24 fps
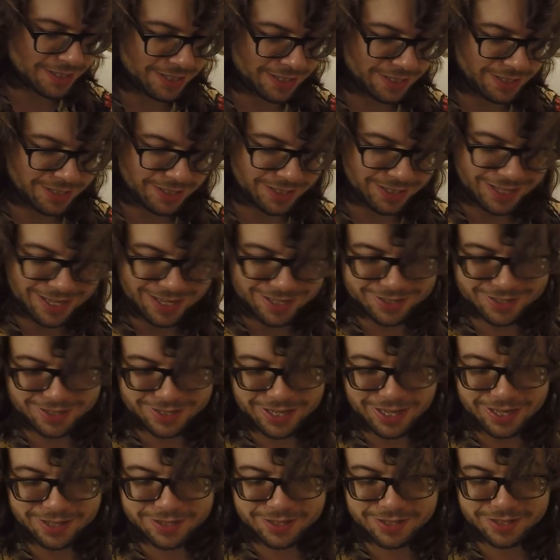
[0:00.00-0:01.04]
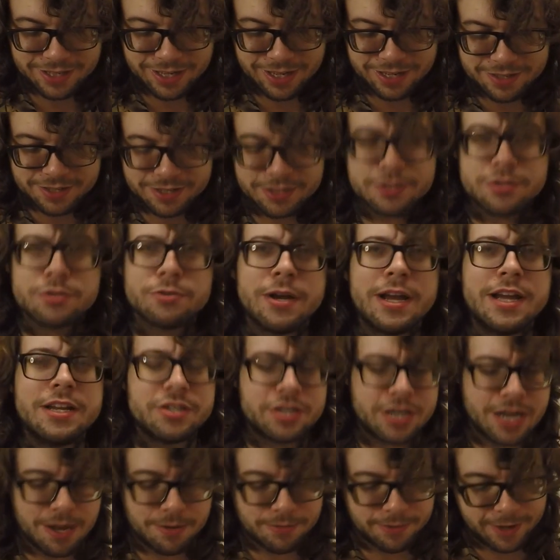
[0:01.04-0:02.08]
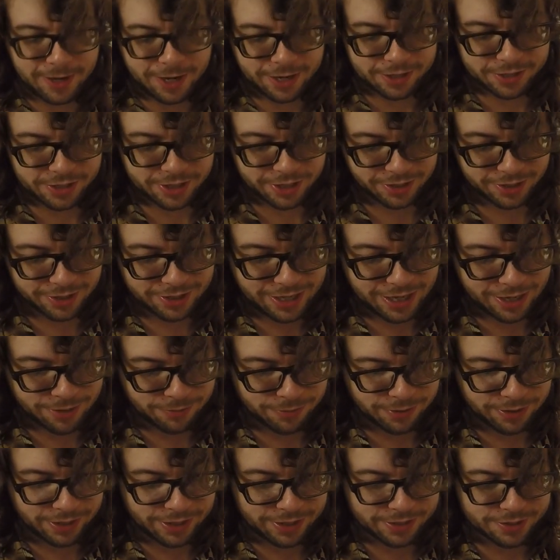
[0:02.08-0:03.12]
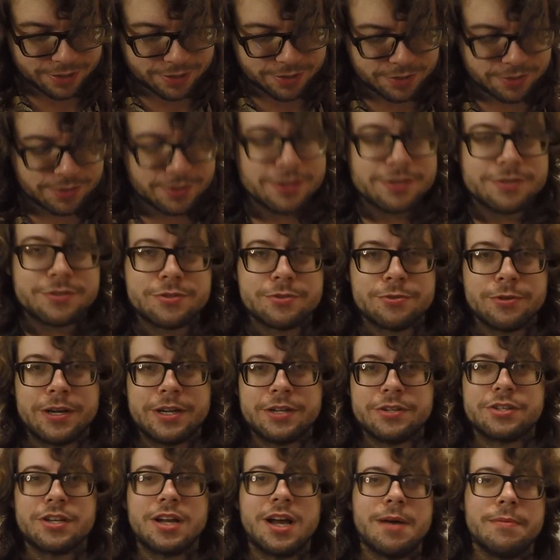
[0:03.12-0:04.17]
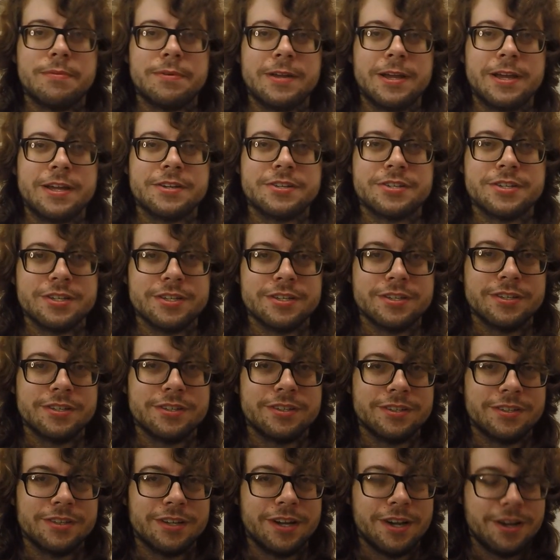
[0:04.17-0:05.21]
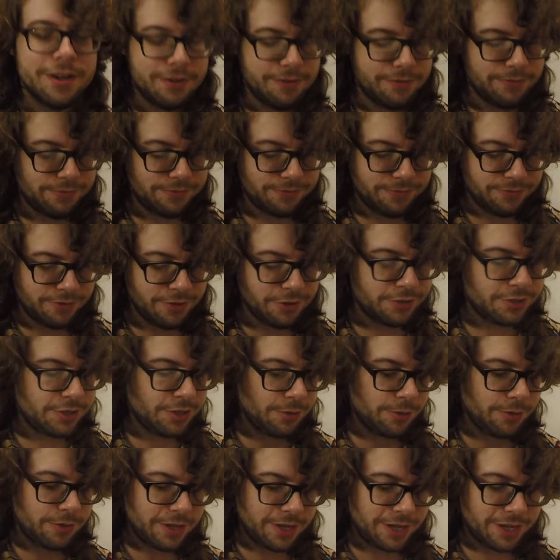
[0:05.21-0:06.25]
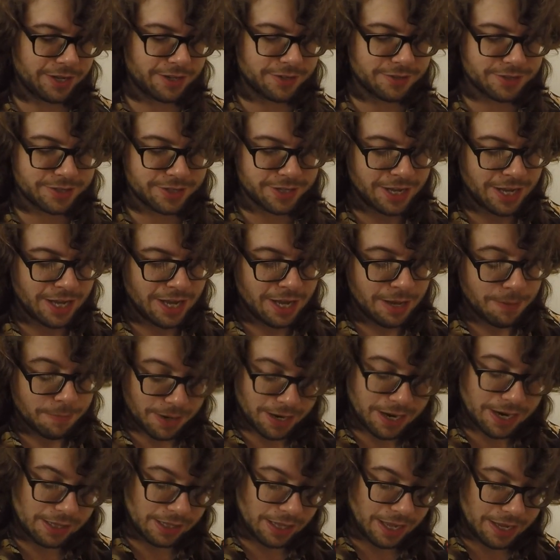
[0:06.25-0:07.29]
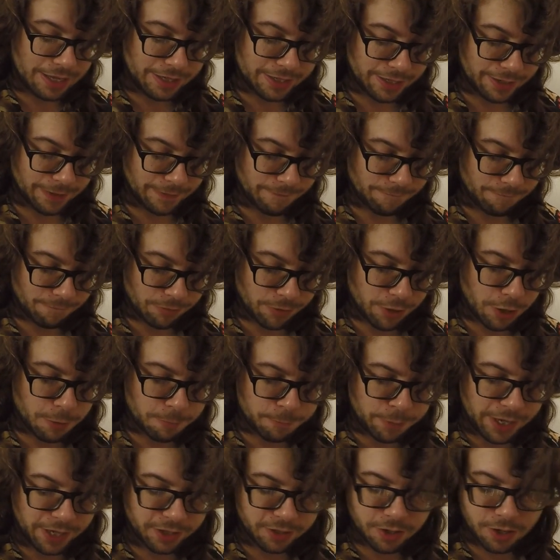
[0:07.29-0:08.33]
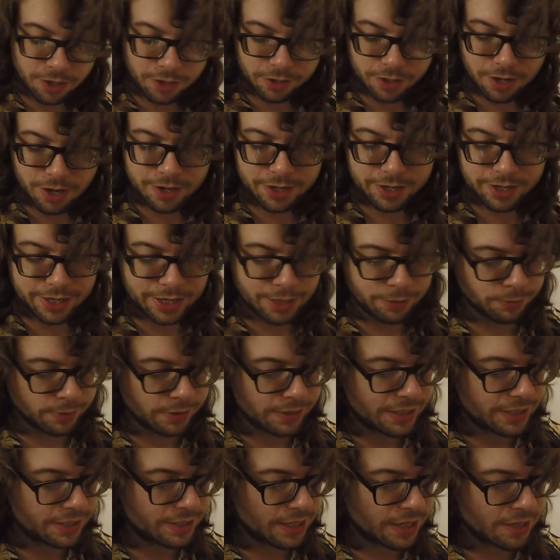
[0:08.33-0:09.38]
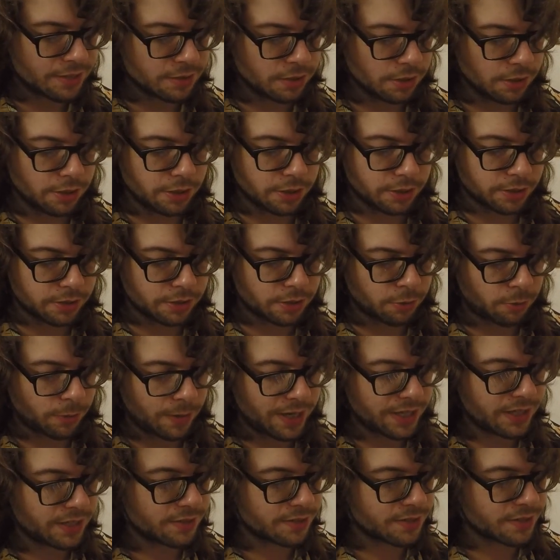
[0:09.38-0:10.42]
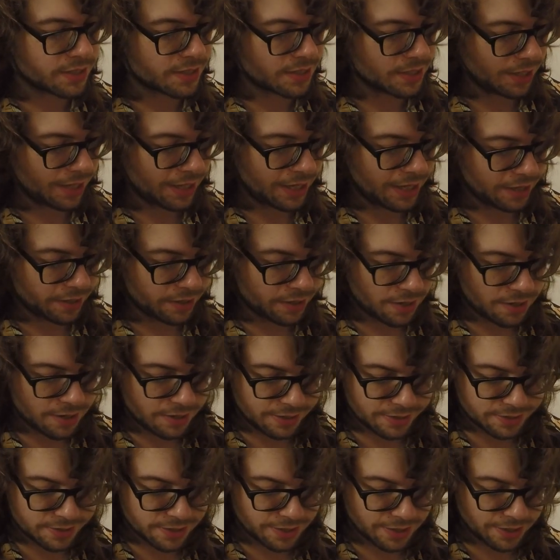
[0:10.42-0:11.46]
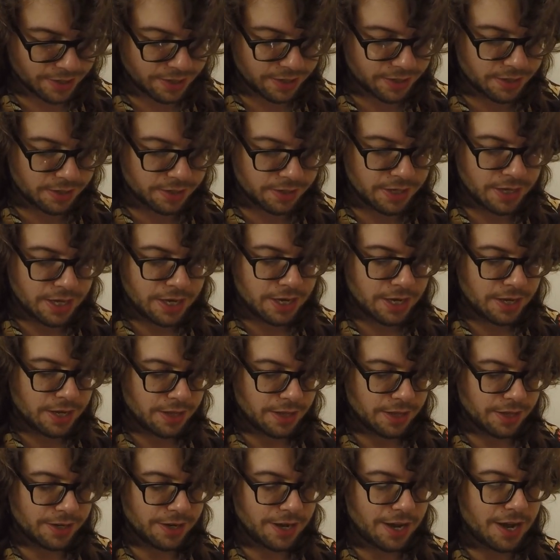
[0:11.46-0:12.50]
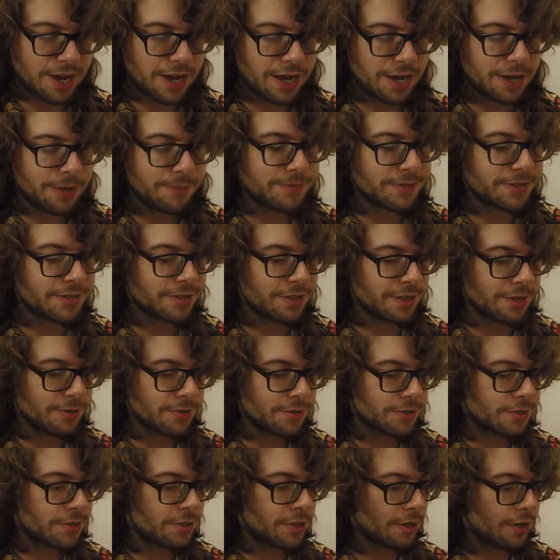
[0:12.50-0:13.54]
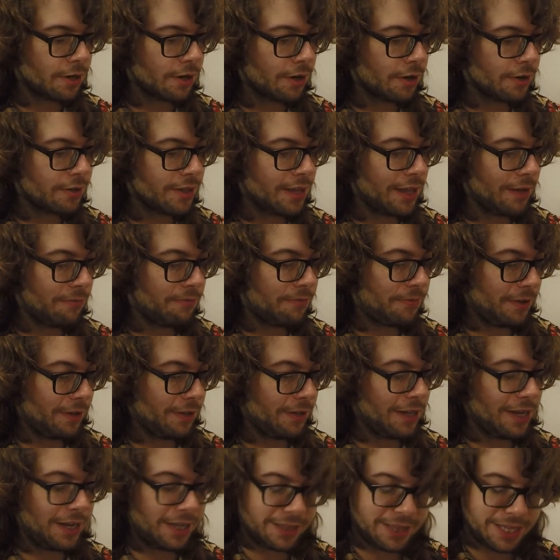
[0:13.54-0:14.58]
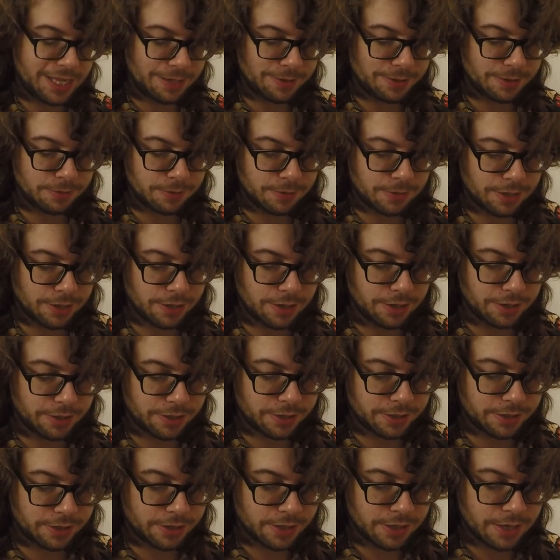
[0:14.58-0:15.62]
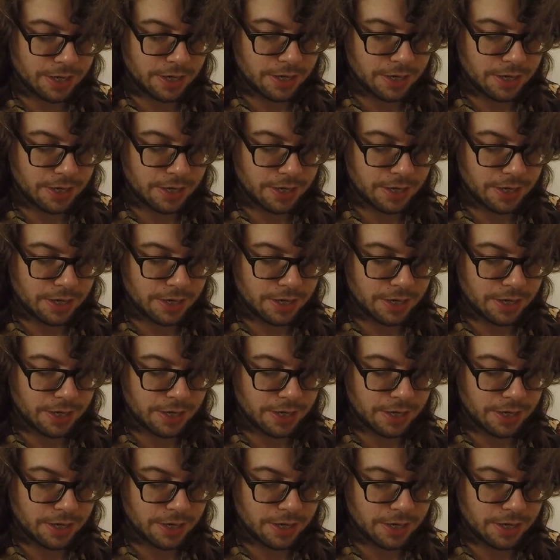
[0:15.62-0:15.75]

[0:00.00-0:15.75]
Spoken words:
a strange combination. It really is a strange combination of the two things. But I like it. No pick guard on it. It really does look quite sleek, honestly. The knobs, those turn, they feel like they would work.